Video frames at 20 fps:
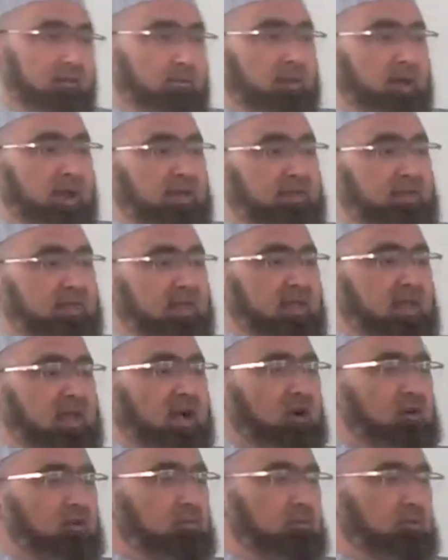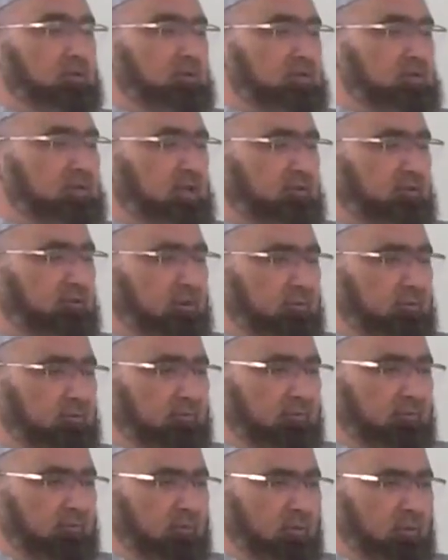by taking out music
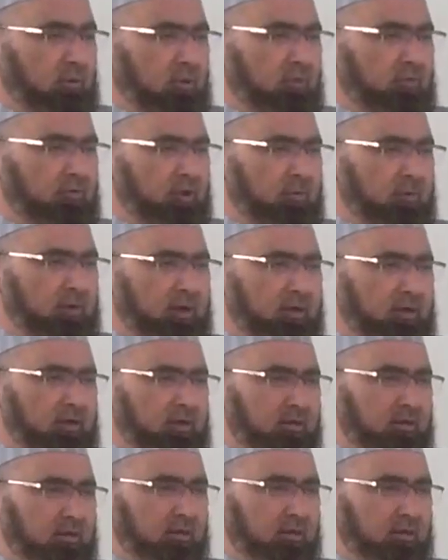from it